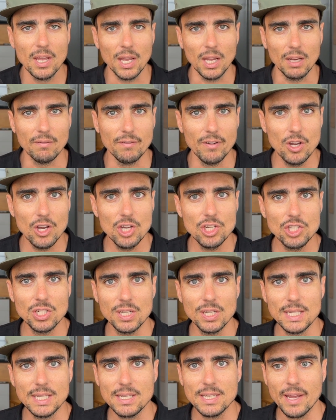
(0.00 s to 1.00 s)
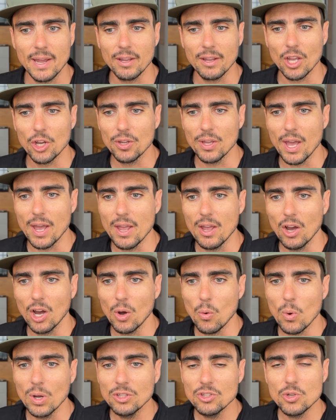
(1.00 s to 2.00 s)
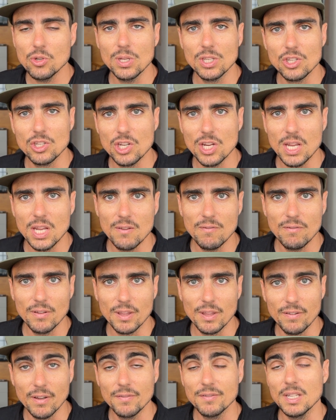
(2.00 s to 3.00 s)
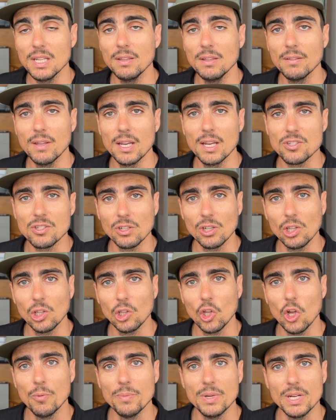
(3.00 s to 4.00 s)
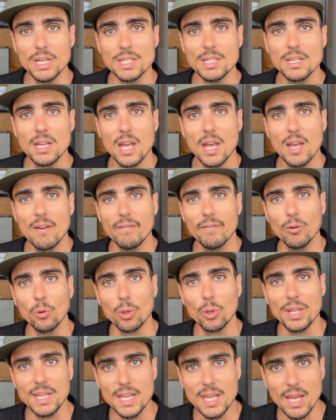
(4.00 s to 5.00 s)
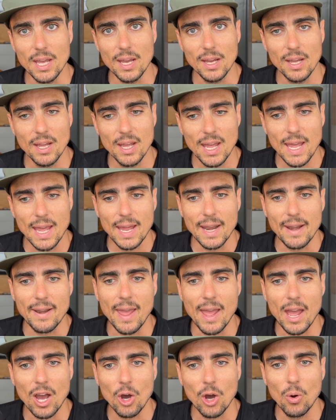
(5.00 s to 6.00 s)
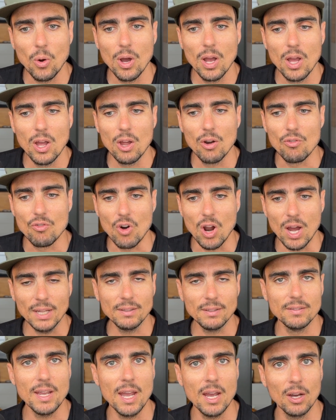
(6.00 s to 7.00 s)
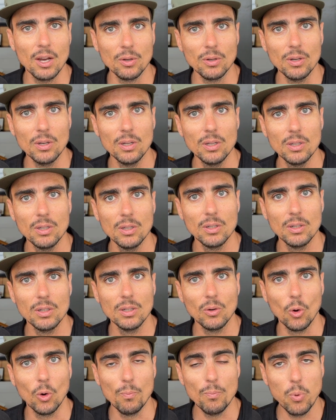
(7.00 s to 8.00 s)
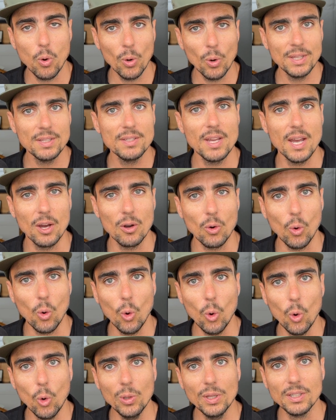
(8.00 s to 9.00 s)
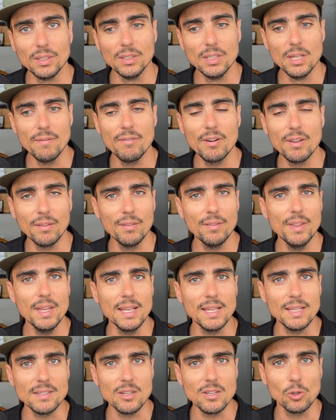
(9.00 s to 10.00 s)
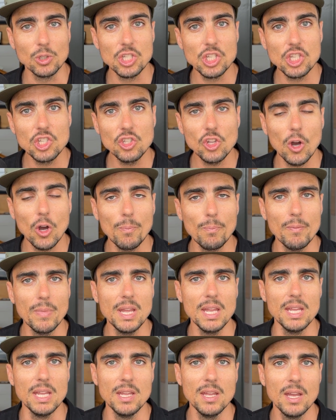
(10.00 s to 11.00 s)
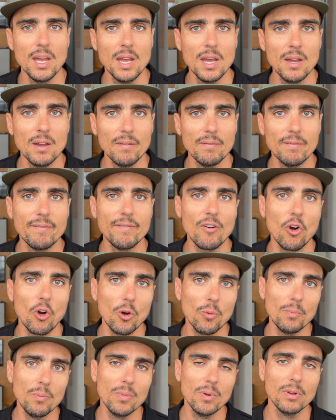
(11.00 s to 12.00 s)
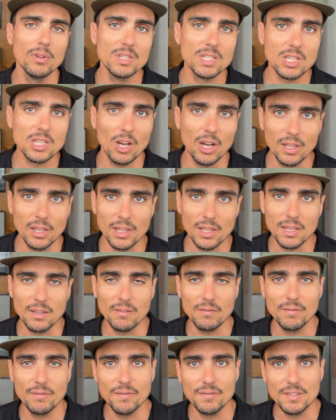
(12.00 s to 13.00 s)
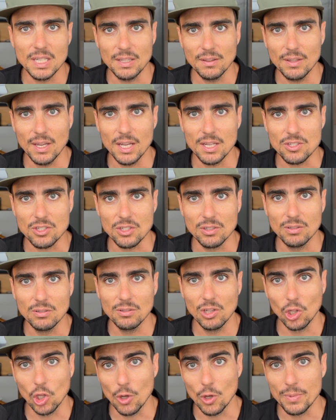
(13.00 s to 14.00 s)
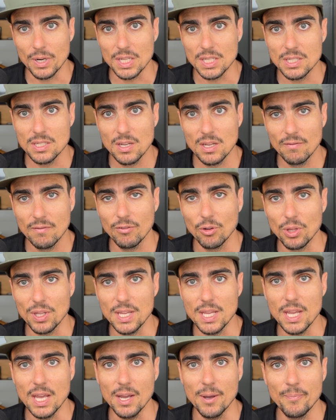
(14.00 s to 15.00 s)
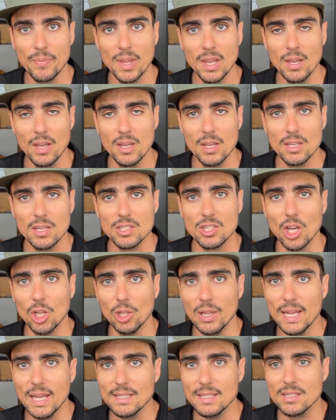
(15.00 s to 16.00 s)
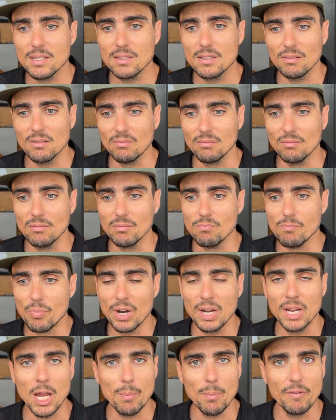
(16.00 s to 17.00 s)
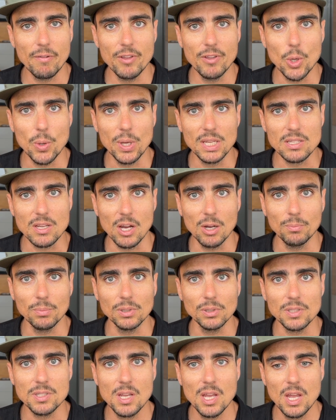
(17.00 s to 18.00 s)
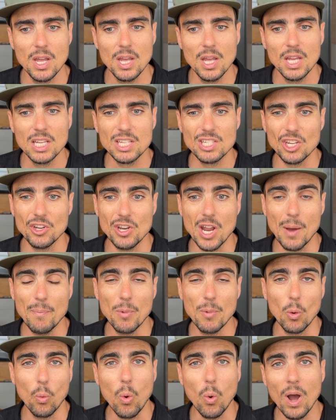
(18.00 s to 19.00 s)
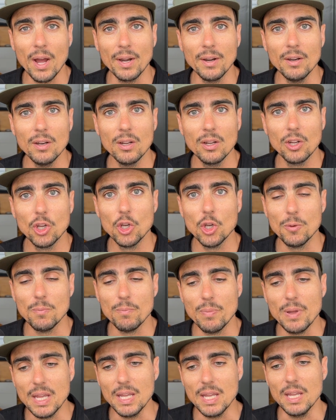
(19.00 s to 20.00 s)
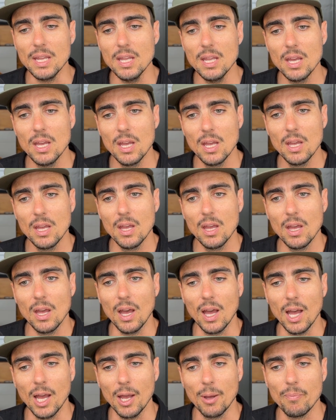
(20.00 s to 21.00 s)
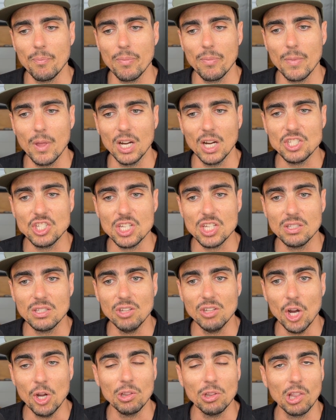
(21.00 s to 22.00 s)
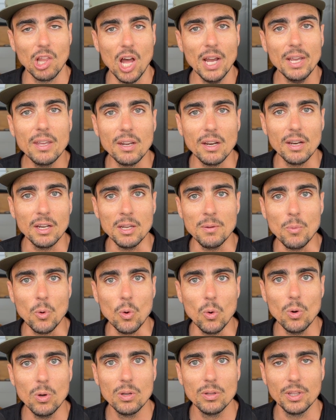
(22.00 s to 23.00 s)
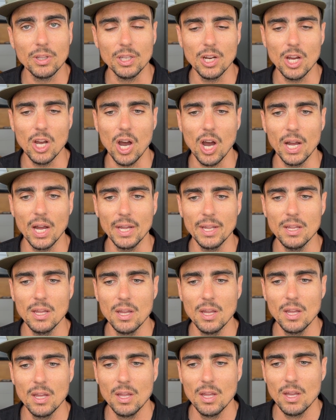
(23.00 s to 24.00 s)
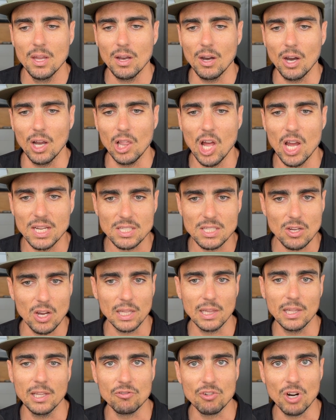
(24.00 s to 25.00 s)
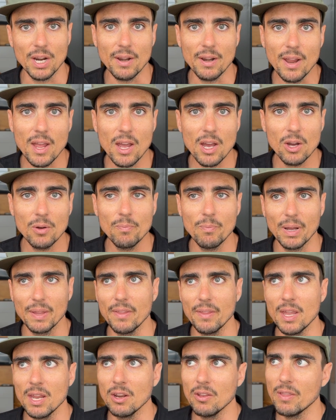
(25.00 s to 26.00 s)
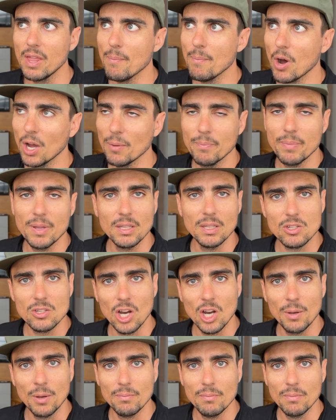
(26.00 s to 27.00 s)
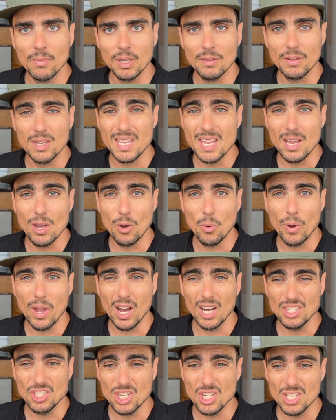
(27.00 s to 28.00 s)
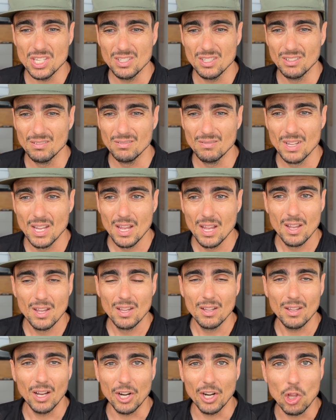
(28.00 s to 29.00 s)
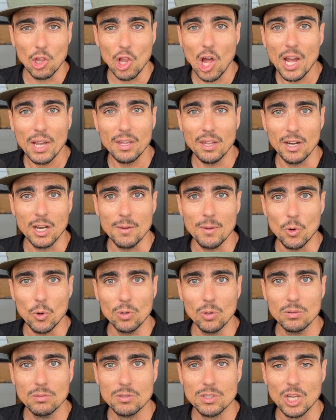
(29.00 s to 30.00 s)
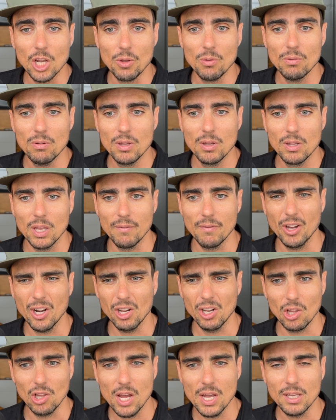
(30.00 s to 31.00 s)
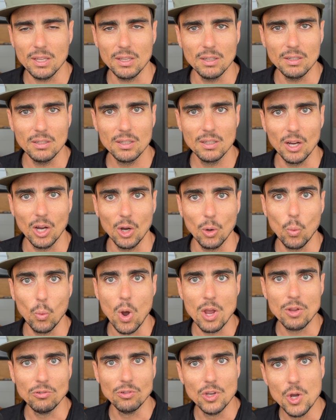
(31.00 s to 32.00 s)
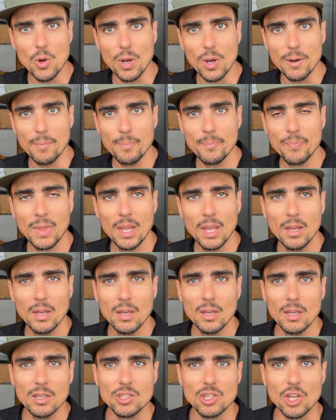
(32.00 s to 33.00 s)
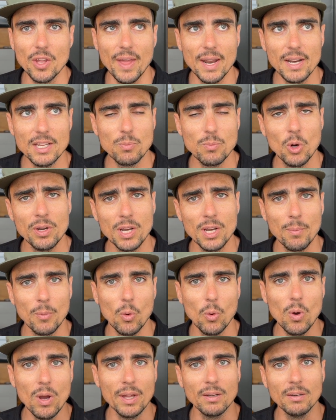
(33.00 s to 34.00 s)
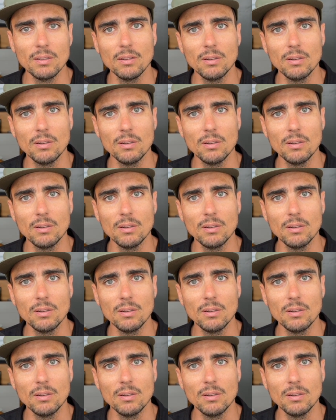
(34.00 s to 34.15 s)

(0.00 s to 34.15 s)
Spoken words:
Inversion is saying, okay, I want to achieve the 15,000 kilometers for the year. Now, write down or point out all the different things that'll stop me from cycling 15,000 kilometers for the year. So let's bring up a few examples. So number one could be, I just don't like it anymore. I like cycling right now, but then there might be a time in the year where I don't like it anymore. So if I don't like it, I won't do it. So that is point number one.